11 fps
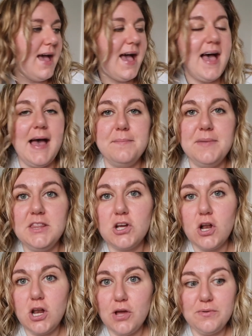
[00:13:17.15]
the
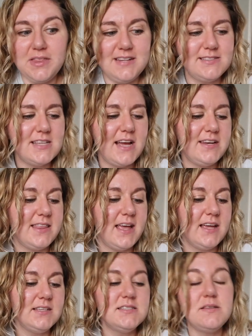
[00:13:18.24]
clothing side of
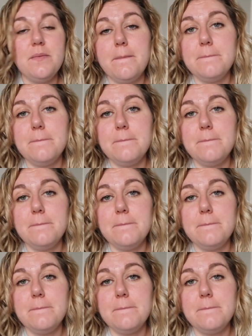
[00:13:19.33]
things.